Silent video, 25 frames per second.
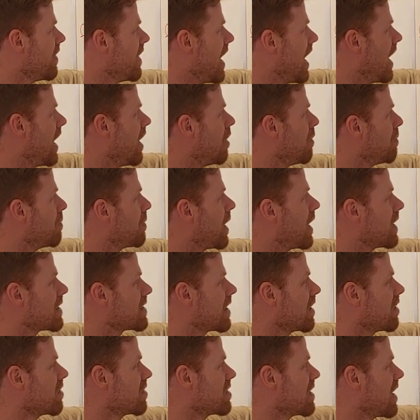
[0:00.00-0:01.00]
to help
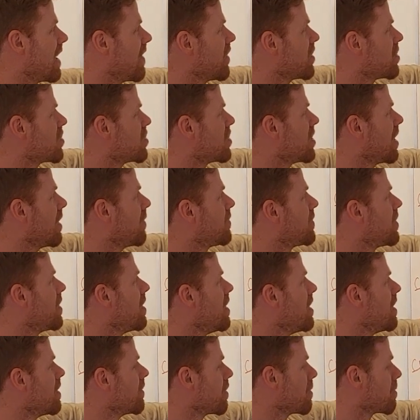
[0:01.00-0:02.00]
us understand the shift
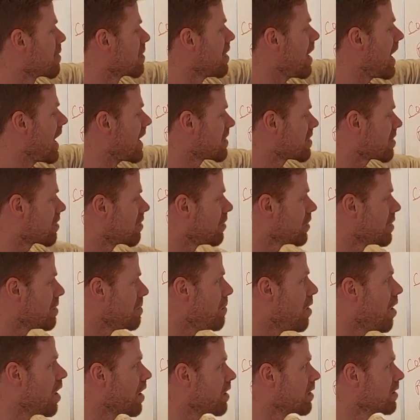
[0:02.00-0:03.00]
from classical to
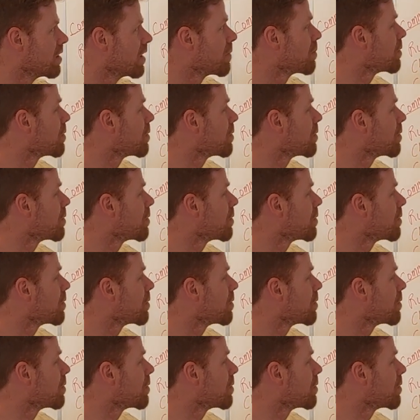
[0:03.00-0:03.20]
modern